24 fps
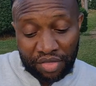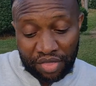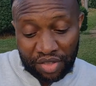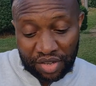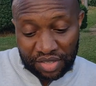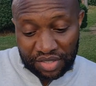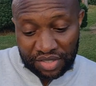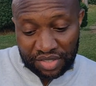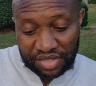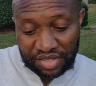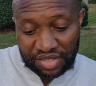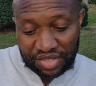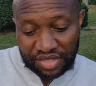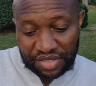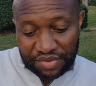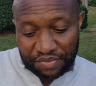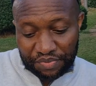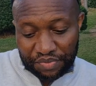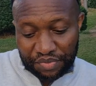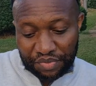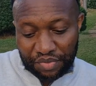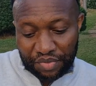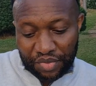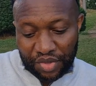
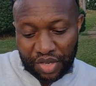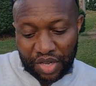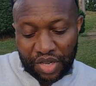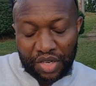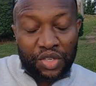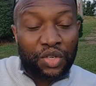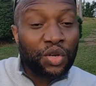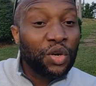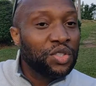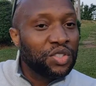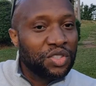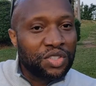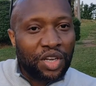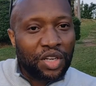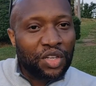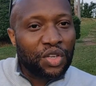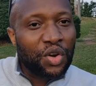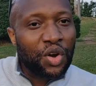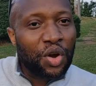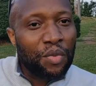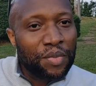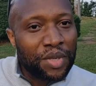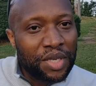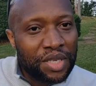others, does
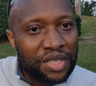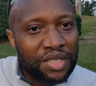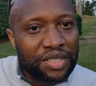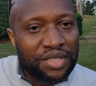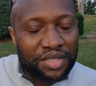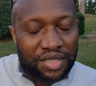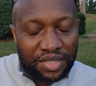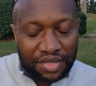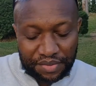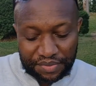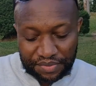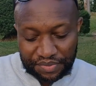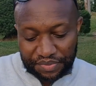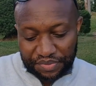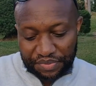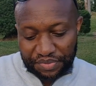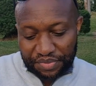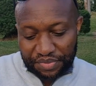not come easy.